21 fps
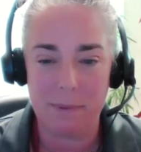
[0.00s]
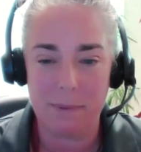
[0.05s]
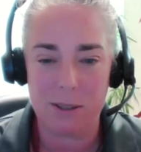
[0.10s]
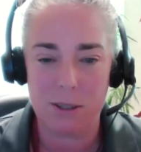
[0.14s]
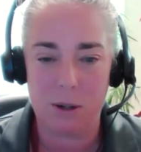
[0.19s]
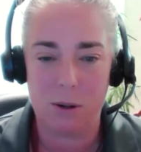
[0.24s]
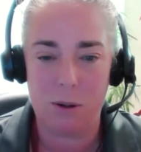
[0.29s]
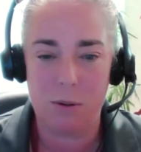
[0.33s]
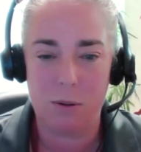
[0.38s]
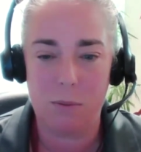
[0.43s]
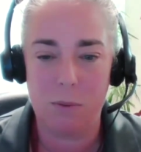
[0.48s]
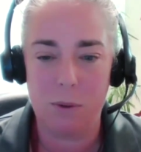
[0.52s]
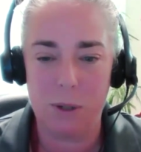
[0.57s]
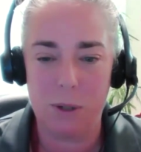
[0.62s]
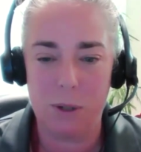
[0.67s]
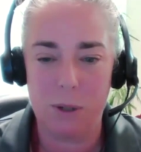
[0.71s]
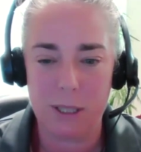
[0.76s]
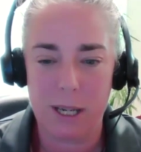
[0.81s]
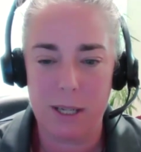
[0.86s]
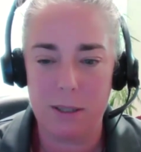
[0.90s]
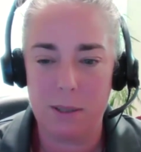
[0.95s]
And so
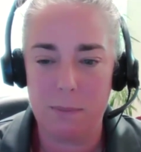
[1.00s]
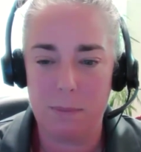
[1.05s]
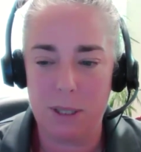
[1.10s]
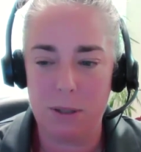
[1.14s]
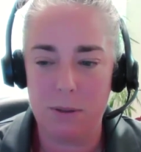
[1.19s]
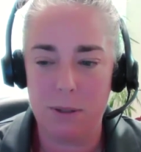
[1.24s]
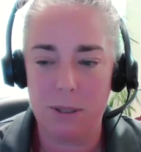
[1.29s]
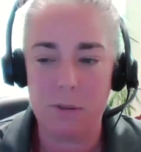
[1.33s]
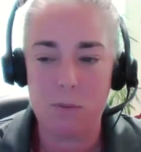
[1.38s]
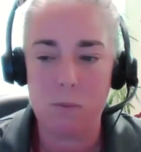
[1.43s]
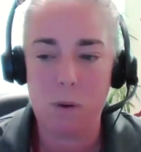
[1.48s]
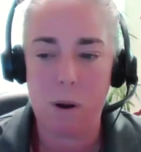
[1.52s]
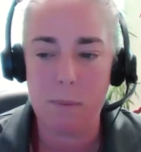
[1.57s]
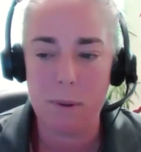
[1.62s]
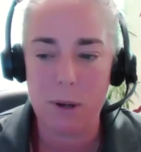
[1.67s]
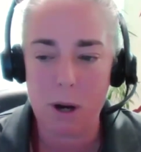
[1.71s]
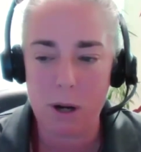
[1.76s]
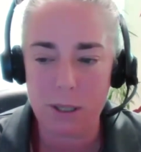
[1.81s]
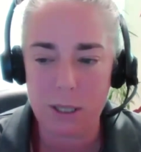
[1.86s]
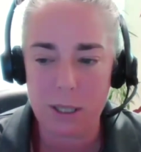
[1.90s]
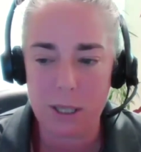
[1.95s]
we're excited to be doing this
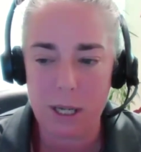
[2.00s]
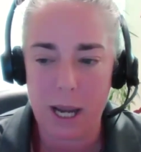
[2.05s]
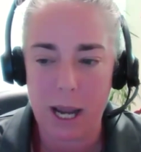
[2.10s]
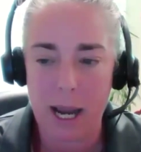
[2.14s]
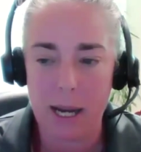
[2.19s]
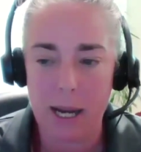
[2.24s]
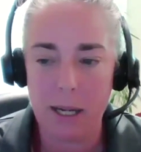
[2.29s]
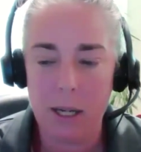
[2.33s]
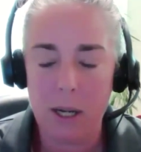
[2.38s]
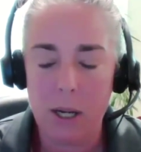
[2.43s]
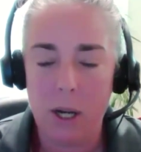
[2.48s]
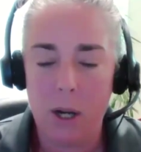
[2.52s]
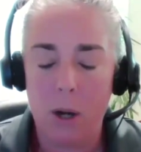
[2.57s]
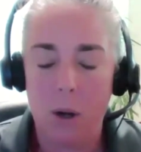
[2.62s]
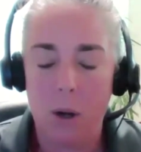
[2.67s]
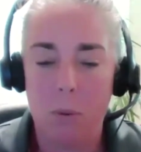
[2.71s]
webinar today.